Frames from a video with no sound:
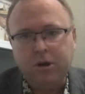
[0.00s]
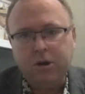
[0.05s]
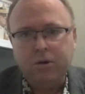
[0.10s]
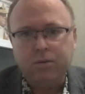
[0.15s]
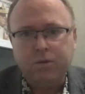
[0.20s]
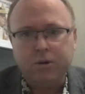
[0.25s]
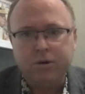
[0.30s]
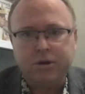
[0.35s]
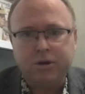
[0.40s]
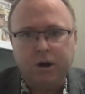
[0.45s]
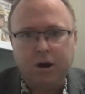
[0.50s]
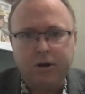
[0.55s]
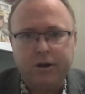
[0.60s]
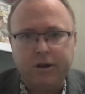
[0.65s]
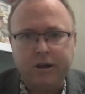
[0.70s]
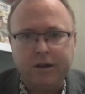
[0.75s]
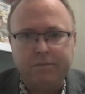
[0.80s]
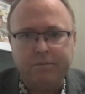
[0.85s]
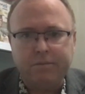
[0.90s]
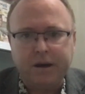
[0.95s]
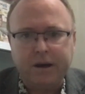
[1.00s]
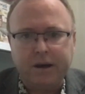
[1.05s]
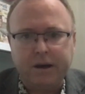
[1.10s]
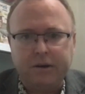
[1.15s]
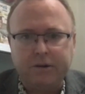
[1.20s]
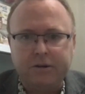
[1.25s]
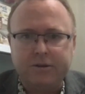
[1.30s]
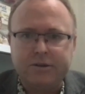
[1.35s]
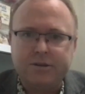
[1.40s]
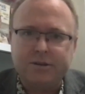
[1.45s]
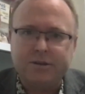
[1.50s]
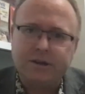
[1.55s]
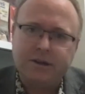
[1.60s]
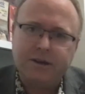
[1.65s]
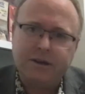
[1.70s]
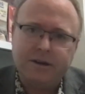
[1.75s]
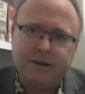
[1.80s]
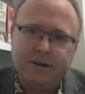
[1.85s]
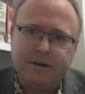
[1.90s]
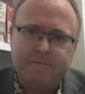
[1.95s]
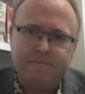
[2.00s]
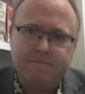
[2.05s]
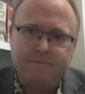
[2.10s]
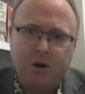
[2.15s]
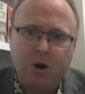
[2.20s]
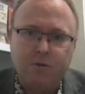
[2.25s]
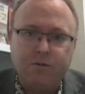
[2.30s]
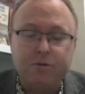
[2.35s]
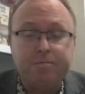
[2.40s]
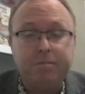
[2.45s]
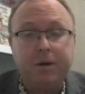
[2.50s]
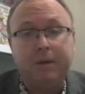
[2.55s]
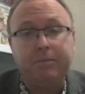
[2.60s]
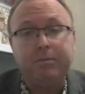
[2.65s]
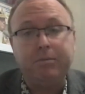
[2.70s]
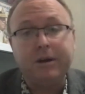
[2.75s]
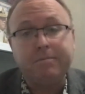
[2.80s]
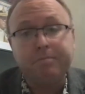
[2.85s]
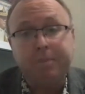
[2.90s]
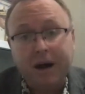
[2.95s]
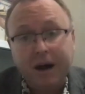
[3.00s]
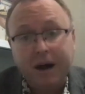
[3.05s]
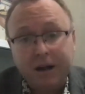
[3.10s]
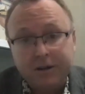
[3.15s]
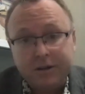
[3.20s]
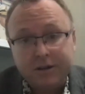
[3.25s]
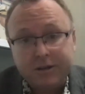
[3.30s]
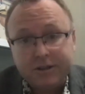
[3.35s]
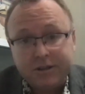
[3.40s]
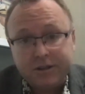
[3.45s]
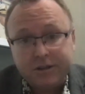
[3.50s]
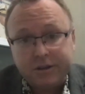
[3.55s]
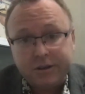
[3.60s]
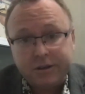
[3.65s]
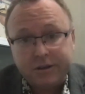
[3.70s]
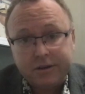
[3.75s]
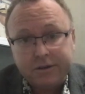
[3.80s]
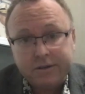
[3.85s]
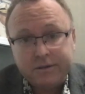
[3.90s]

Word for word: we're talking about over public policy,